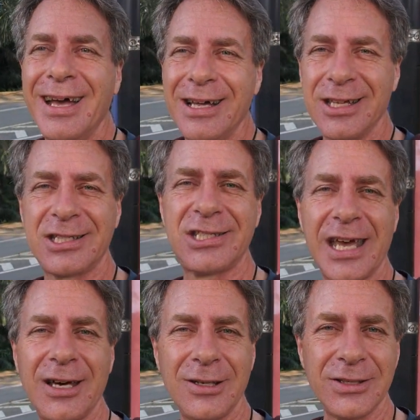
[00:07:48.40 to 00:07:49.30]
The
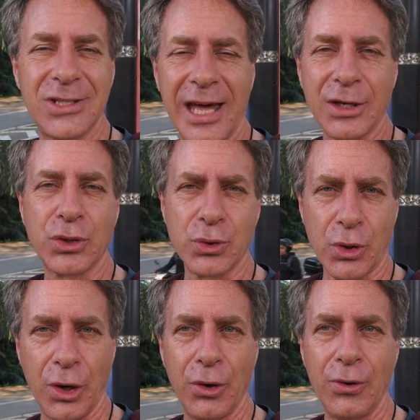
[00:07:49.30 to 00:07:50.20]
cells that
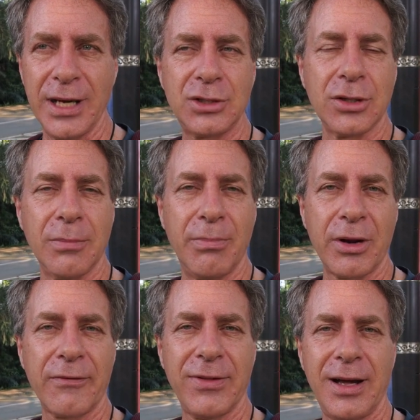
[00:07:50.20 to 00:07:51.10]
grow into the
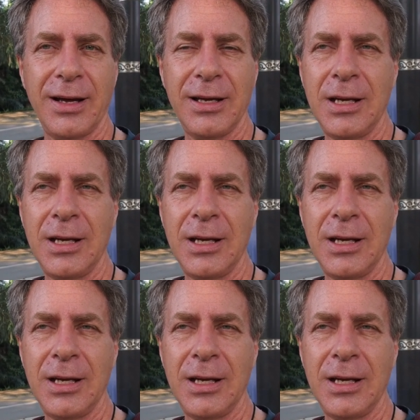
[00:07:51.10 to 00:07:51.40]
butterfly,